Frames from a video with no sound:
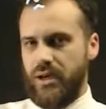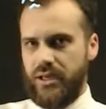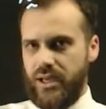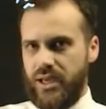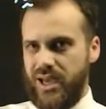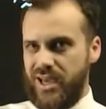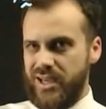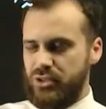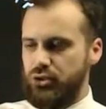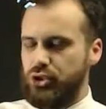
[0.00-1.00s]
Okay,
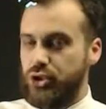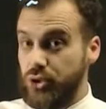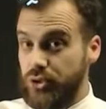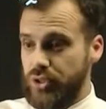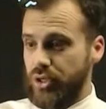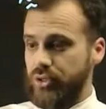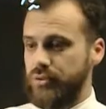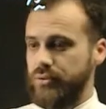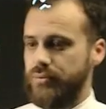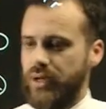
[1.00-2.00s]
and you should know,
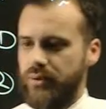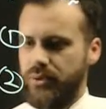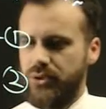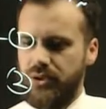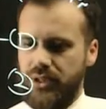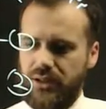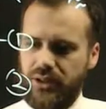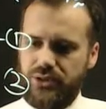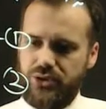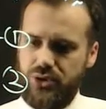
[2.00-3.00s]
we'll call that
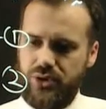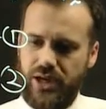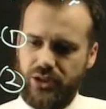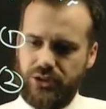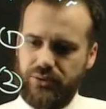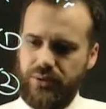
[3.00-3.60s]
like 2 dash.